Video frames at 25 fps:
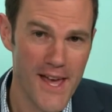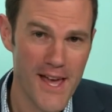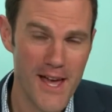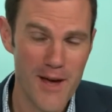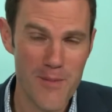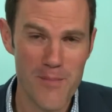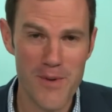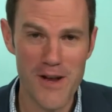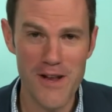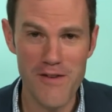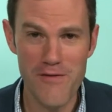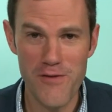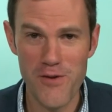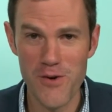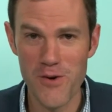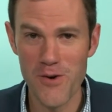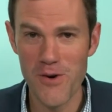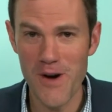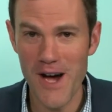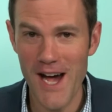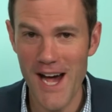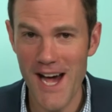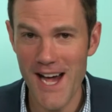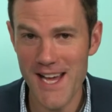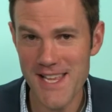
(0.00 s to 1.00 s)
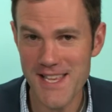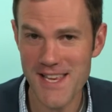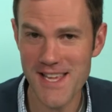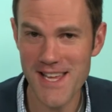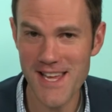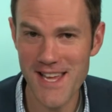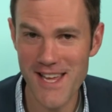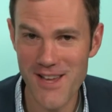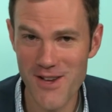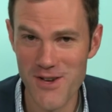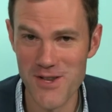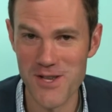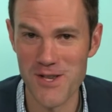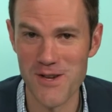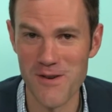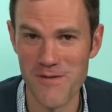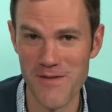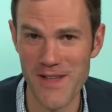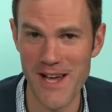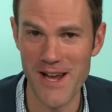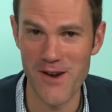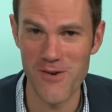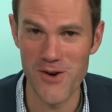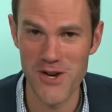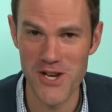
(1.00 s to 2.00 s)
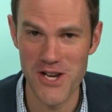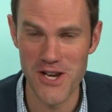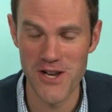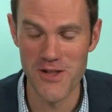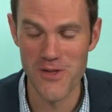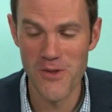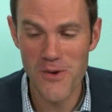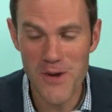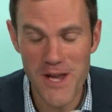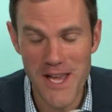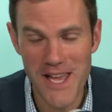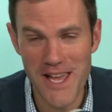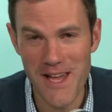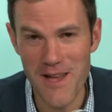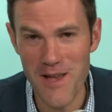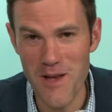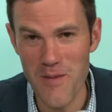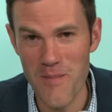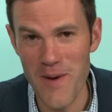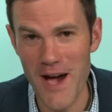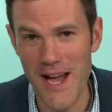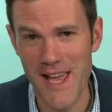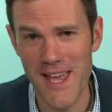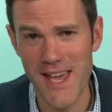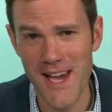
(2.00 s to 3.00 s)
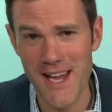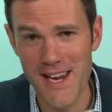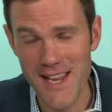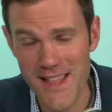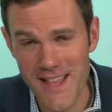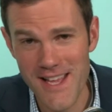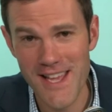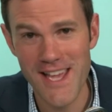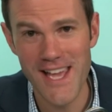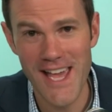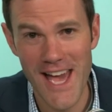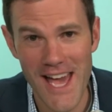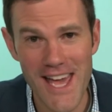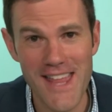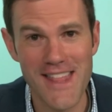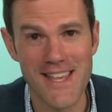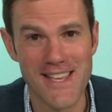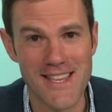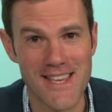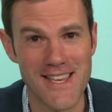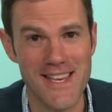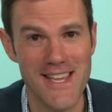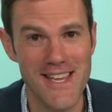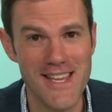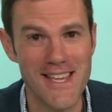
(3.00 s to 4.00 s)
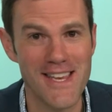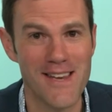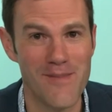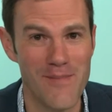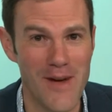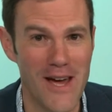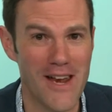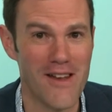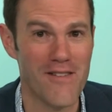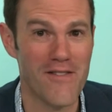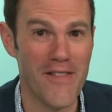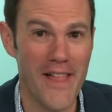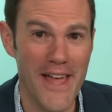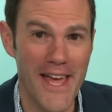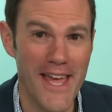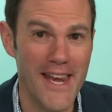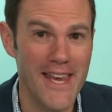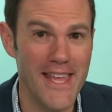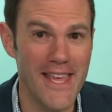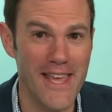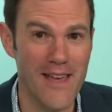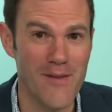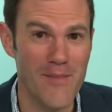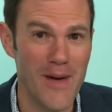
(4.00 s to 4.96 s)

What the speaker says: But if you're asking yourself that question, you're looking at your backyard, you're thinking, hey, there's a decent amount of land here.